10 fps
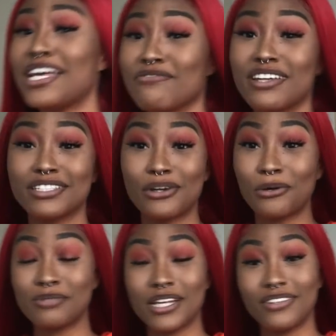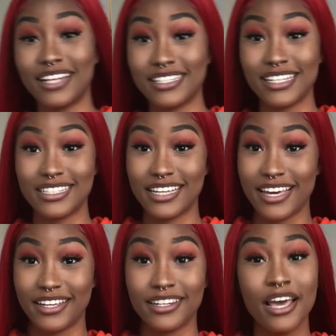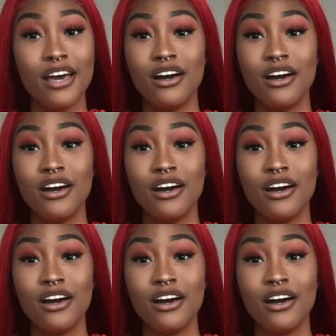as fast as it comes out nice at the end,